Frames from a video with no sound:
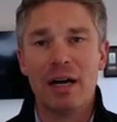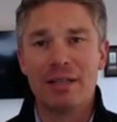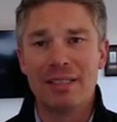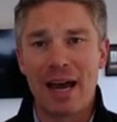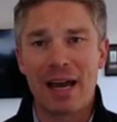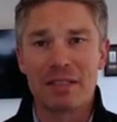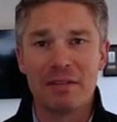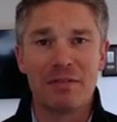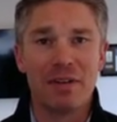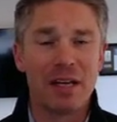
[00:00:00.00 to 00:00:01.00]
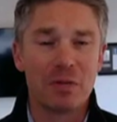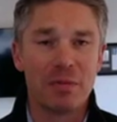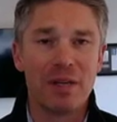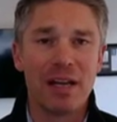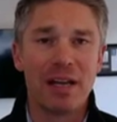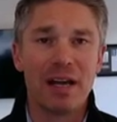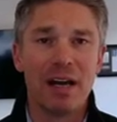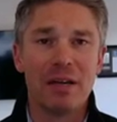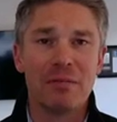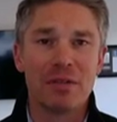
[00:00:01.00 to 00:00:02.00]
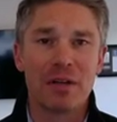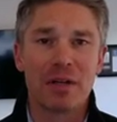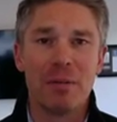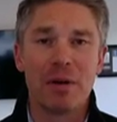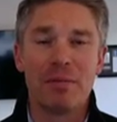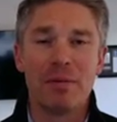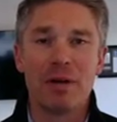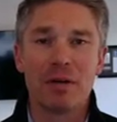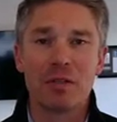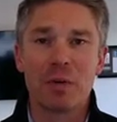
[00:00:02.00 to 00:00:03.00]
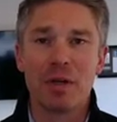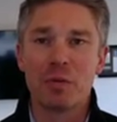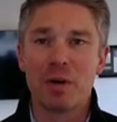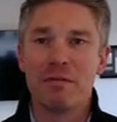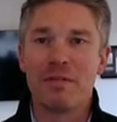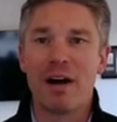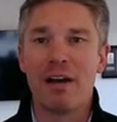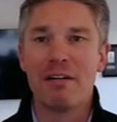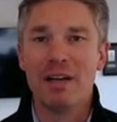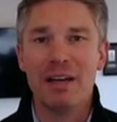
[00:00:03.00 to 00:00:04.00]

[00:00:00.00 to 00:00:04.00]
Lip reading: tax and financial planning items that are coming up here in 2025.